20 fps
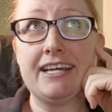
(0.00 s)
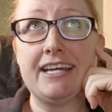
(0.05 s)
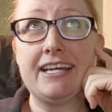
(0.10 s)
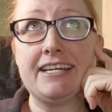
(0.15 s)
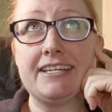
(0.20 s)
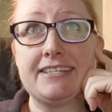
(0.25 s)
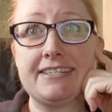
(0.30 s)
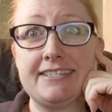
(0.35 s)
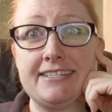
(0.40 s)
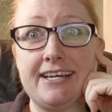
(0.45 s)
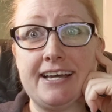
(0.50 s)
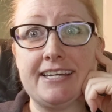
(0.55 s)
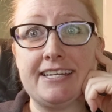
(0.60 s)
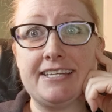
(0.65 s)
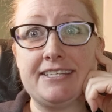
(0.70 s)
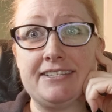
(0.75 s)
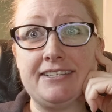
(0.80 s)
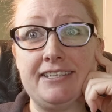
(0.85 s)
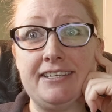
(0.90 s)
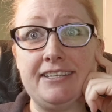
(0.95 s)
It's not
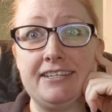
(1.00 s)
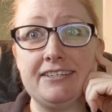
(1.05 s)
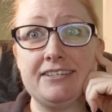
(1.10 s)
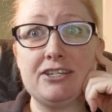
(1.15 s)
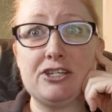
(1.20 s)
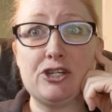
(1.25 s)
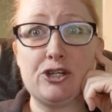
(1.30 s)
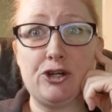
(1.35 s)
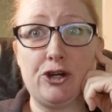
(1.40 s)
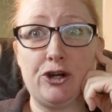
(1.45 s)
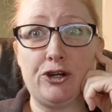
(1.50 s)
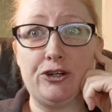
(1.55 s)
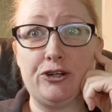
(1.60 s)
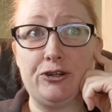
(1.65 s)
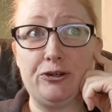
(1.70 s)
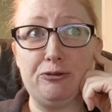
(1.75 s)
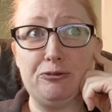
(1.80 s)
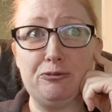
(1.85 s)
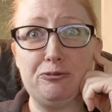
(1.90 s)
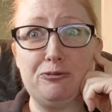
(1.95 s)
easy to
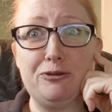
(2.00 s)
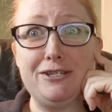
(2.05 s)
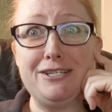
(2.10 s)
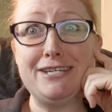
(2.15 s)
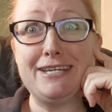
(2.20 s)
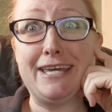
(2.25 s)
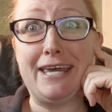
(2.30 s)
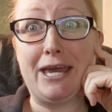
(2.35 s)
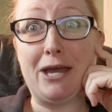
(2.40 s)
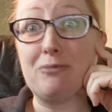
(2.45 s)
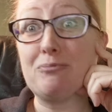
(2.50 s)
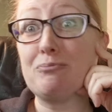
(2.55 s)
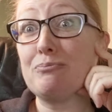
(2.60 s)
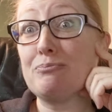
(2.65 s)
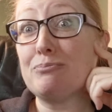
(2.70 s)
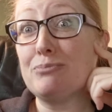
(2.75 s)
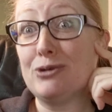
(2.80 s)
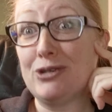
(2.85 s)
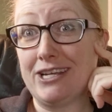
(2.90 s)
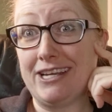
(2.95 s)
garden when you can't
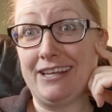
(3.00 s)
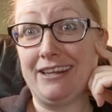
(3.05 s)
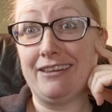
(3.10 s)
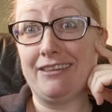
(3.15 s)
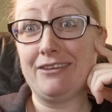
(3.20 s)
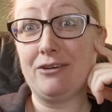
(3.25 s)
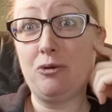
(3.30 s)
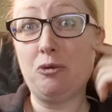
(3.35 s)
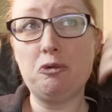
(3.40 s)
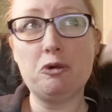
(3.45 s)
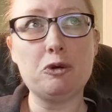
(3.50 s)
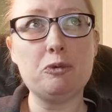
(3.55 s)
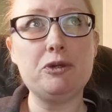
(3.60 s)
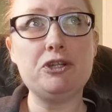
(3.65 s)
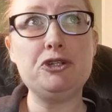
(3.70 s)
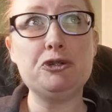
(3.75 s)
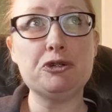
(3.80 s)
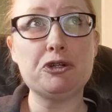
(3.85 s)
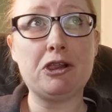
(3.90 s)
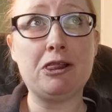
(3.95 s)
breathe or
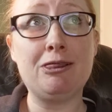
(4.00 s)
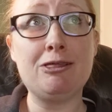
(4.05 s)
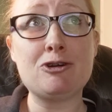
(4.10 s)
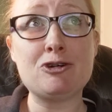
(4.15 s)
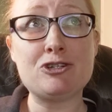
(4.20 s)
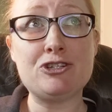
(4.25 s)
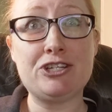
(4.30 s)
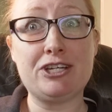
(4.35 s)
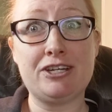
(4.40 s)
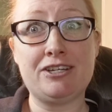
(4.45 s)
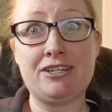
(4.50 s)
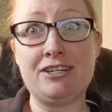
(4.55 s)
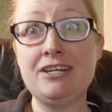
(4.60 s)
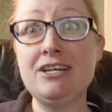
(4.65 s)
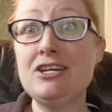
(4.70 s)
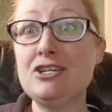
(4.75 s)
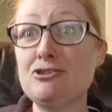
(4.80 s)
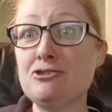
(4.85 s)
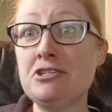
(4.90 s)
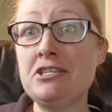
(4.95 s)
when you're allergic
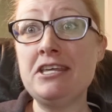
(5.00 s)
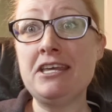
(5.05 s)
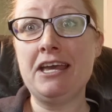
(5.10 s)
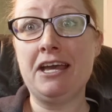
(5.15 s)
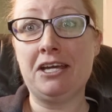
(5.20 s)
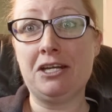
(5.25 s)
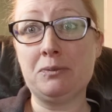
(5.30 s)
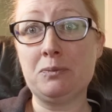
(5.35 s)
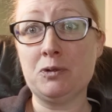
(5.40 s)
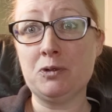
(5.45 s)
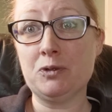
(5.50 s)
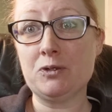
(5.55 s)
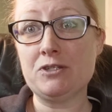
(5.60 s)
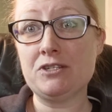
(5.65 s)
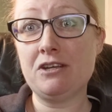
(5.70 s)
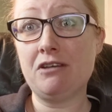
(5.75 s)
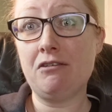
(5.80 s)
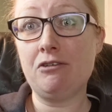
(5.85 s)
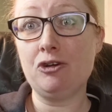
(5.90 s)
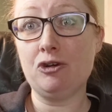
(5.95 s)
to the animals
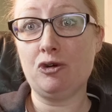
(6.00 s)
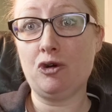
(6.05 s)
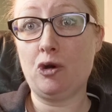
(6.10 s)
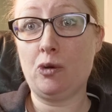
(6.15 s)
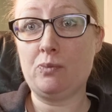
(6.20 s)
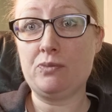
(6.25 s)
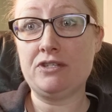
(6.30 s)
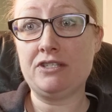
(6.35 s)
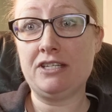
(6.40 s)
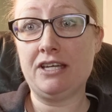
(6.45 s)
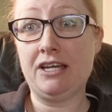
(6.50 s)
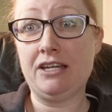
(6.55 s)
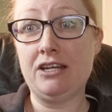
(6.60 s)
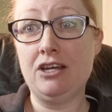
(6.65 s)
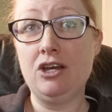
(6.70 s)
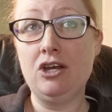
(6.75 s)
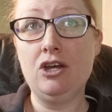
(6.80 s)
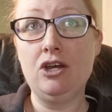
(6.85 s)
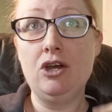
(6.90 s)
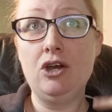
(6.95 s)
on your homestead.
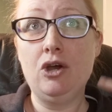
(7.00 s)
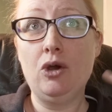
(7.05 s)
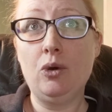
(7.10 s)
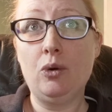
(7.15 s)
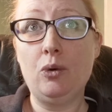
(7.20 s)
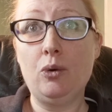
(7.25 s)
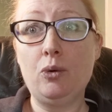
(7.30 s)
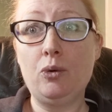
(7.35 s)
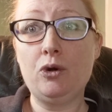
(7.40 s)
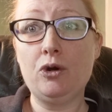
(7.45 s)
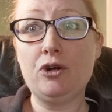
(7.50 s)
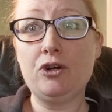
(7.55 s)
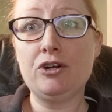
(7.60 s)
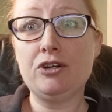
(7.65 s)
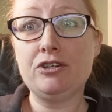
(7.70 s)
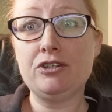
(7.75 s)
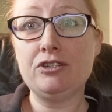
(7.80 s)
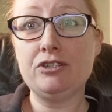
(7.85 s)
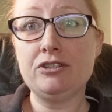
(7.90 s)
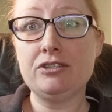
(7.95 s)
Or,
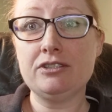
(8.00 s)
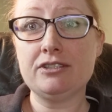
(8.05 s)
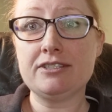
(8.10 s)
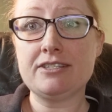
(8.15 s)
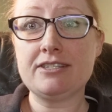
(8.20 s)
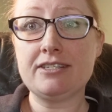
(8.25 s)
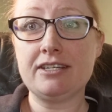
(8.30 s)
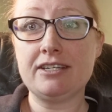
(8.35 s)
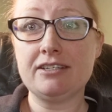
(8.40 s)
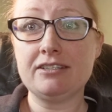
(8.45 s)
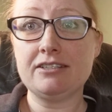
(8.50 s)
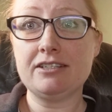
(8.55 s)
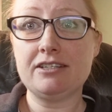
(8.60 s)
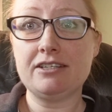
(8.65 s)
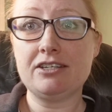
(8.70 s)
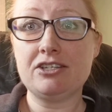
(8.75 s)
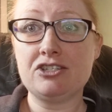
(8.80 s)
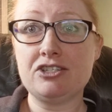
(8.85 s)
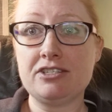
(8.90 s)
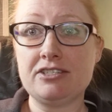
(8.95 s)
let's see, I
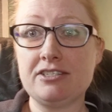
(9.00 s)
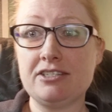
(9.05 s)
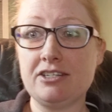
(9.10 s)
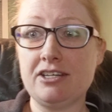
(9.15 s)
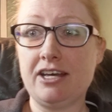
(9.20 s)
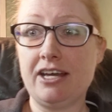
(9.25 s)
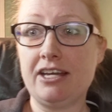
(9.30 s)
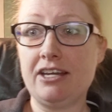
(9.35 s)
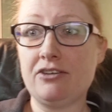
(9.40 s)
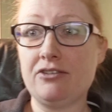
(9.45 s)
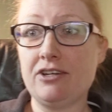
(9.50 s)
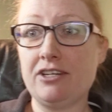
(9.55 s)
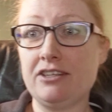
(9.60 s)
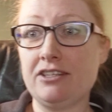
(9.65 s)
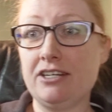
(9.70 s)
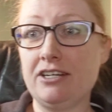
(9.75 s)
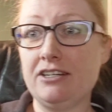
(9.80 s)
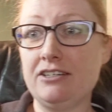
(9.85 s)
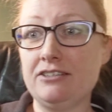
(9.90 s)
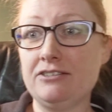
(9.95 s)
think she's still hiding right
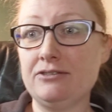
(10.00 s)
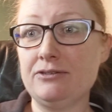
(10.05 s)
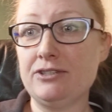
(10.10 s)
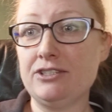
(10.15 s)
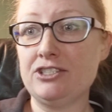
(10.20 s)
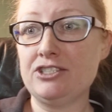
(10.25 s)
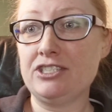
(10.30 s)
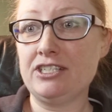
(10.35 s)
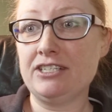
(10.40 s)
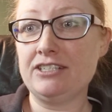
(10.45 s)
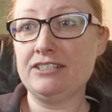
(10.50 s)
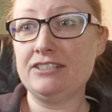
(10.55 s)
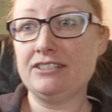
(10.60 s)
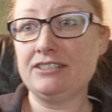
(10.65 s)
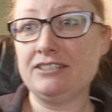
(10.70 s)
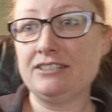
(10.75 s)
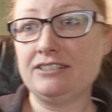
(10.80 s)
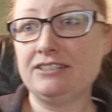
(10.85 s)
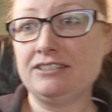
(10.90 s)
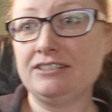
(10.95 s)
there. Where is she?
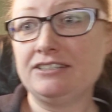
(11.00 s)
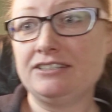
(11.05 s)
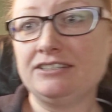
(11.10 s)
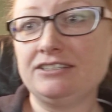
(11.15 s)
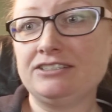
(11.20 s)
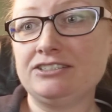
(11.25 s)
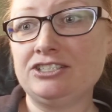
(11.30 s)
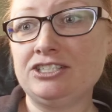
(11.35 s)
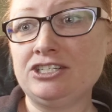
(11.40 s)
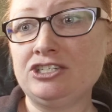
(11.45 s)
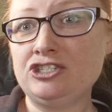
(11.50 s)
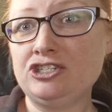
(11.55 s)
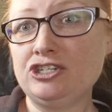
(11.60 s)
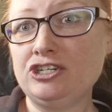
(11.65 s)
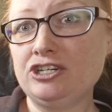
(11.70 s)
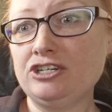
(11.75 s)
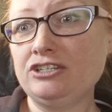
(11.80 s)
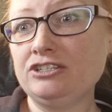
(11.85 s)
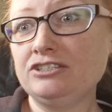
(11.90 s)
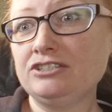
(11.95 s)

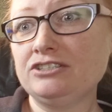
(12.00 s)
Ginger!